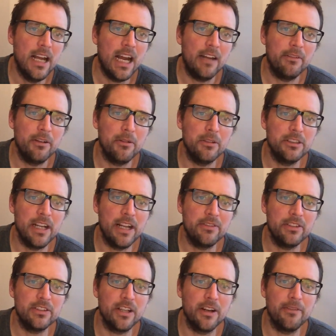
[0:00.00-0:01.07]
Everyone should have to
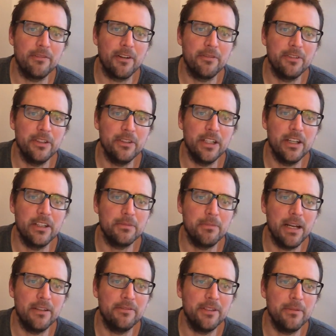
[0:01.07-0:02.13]
serve for a few years,
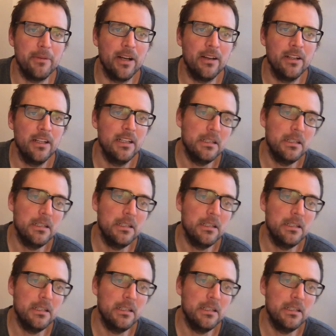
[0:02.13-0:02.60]
male and female.